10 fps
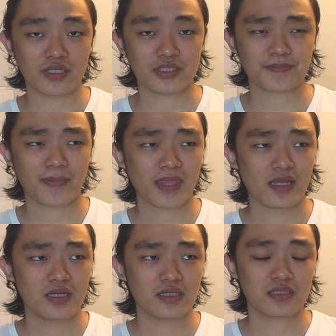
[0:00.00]
is
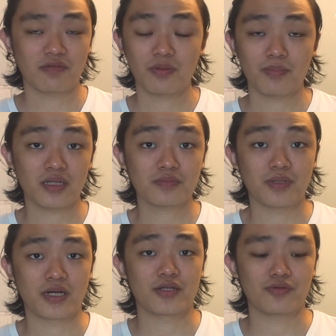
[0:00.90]
7 baht
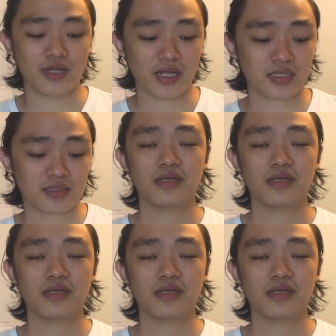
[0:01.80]
per unit.